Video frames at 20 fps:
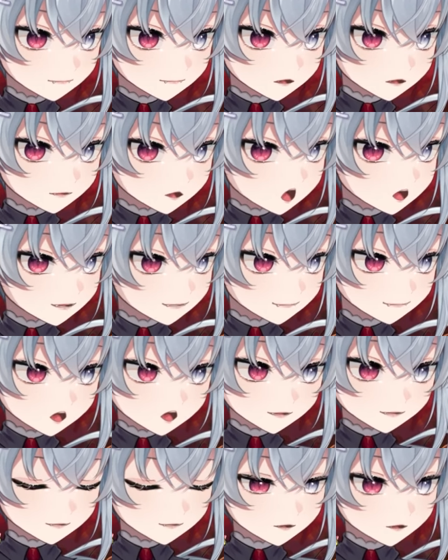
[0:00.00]

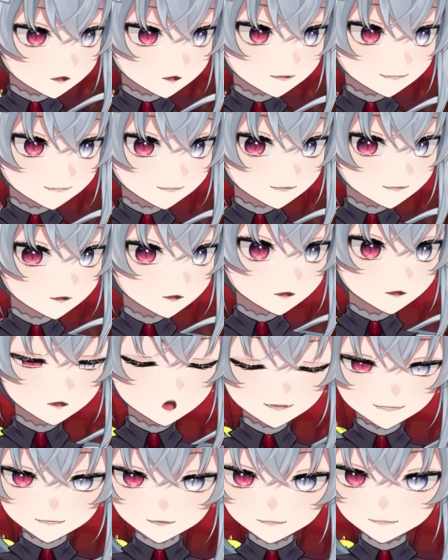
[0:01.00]
right? Just
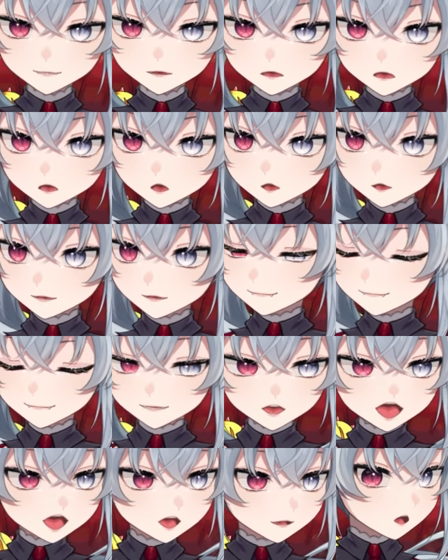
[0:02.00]
for
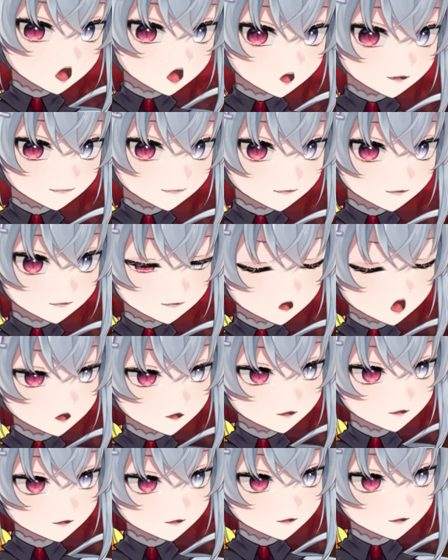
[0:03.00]
that. Ask a
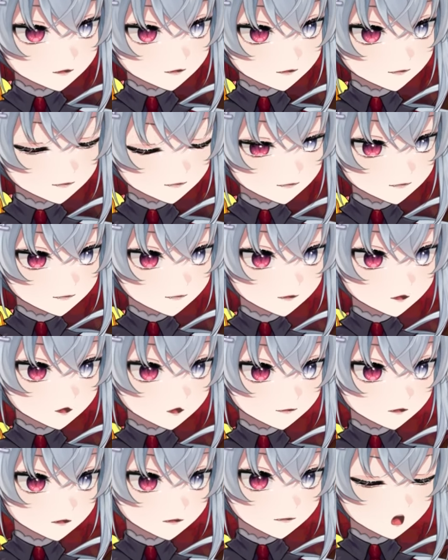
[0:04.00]
friend to give
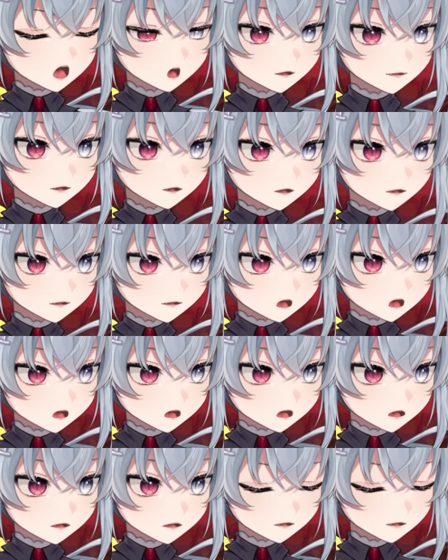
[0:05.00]
you a ride if you don't have a
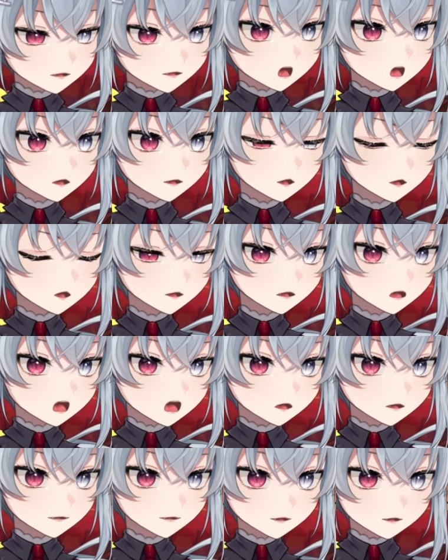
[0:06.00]
car or something. There are
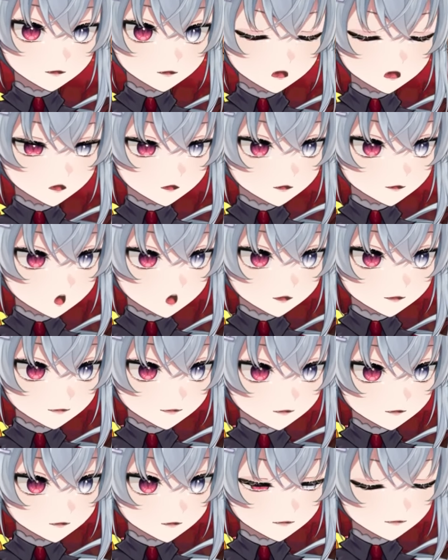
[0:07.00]
all these car and taxi
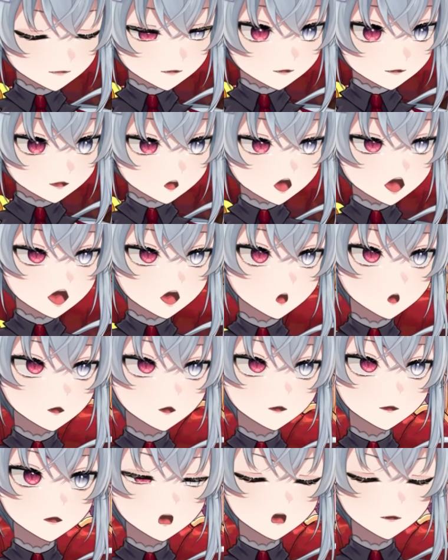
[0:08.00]
services. And I know
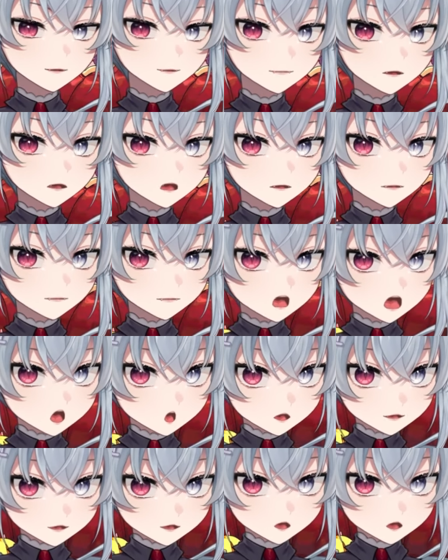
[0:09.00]
it costs more, but